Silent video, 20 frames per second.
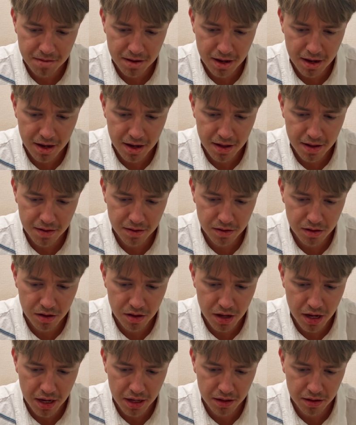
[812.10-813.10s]
and
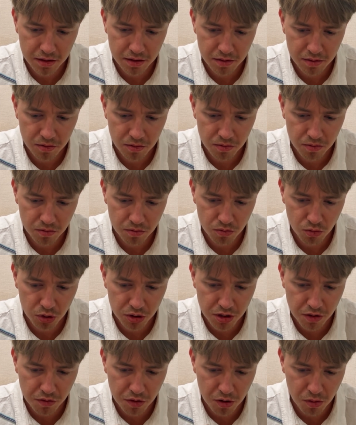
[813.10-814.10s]
then
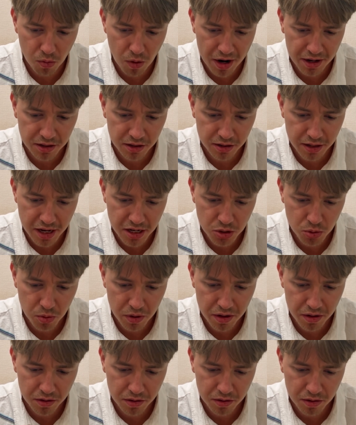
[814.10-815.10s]
whatever white takes
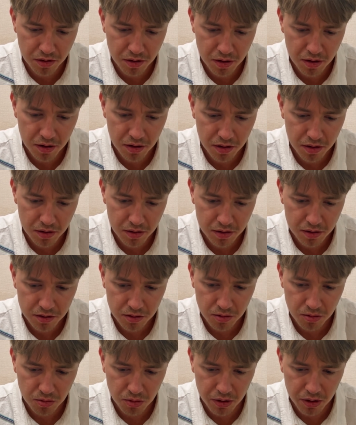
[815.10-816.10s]
with,
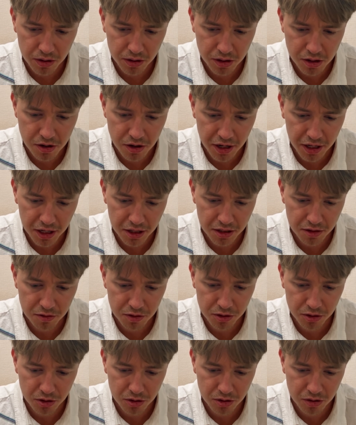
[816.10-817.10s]
well, here I can
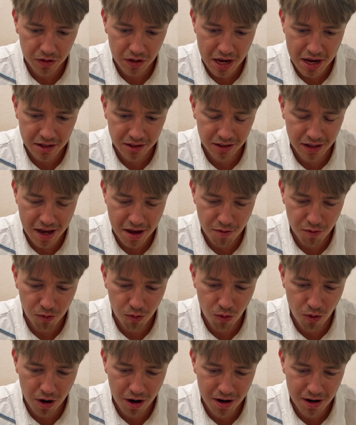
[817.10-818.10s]
even add
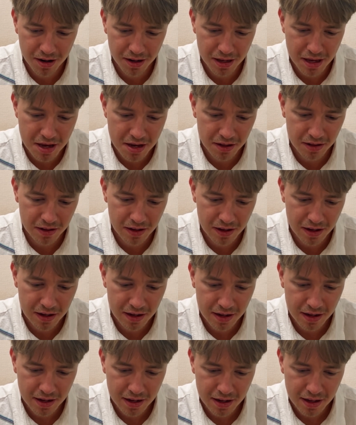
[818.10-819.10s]
a4 in,
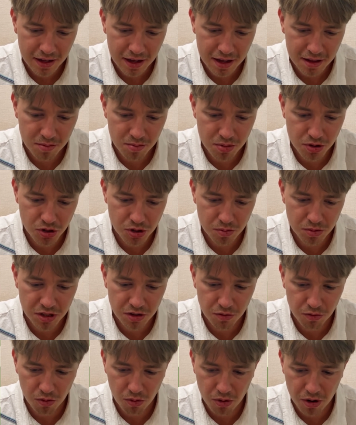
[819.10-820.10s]
and bishop
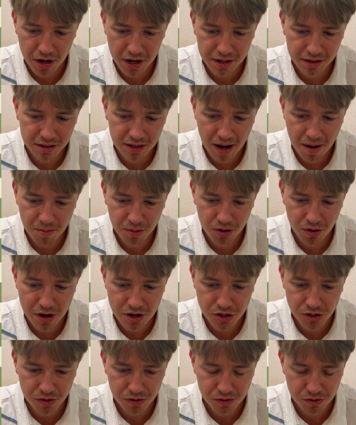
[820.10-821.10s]
d4, and I'm
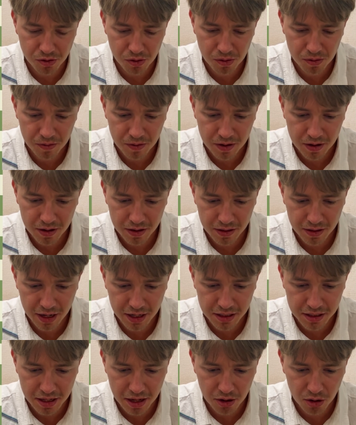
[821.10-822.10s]
crashing through.
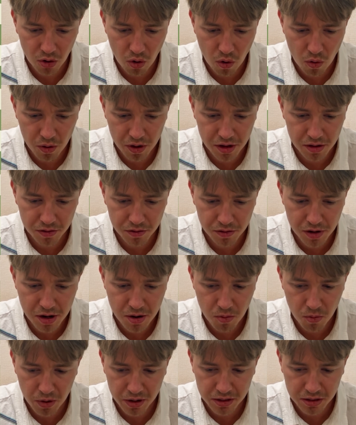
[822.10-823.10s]
Next, I'll go
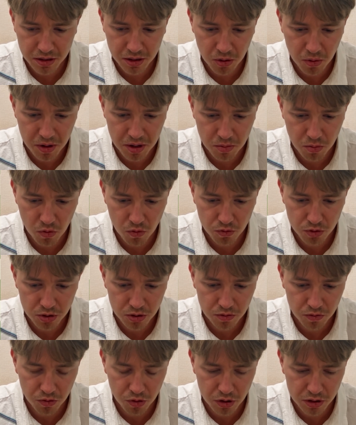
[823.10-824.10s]
e3 once the queen
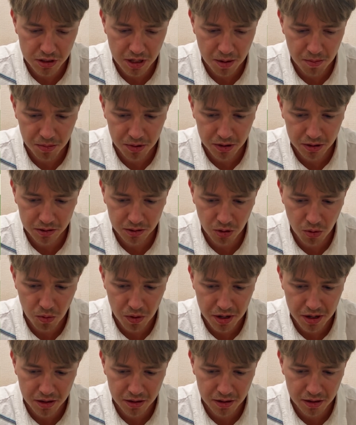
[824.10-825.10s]
moves, for example,
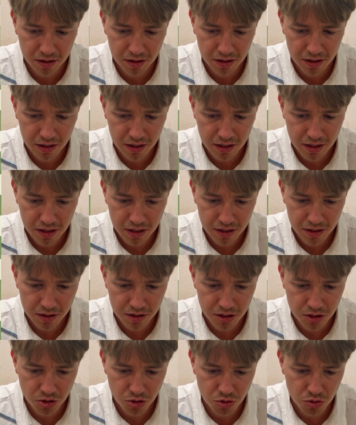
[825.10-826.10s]
queen
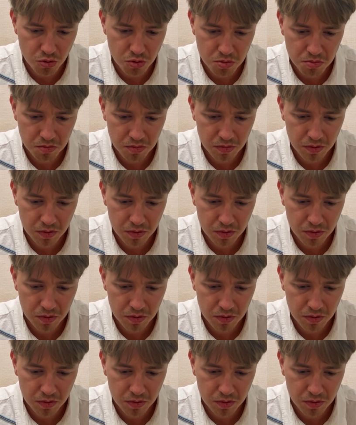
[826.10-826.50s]
d2,